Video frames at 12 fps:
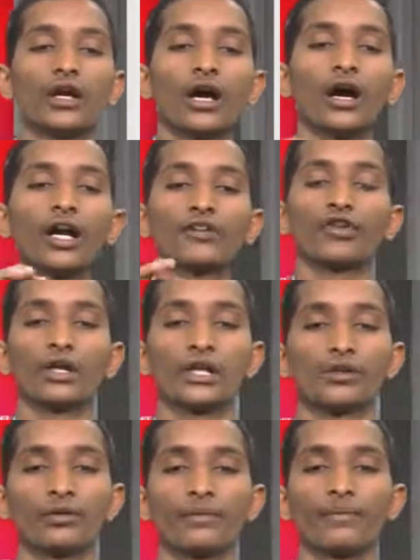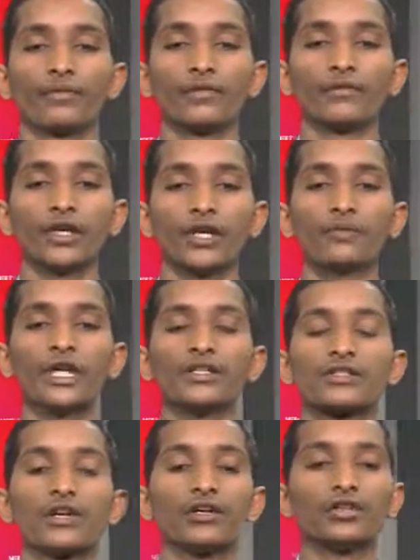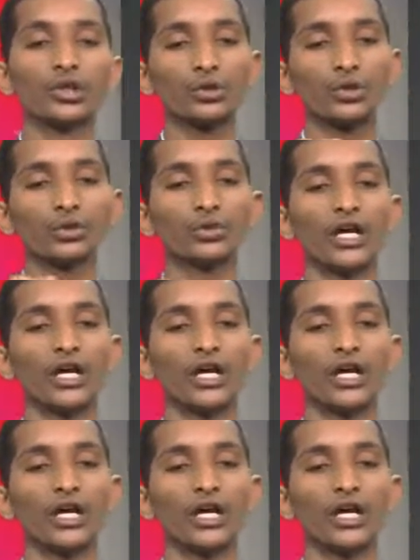Heart failure, it means due to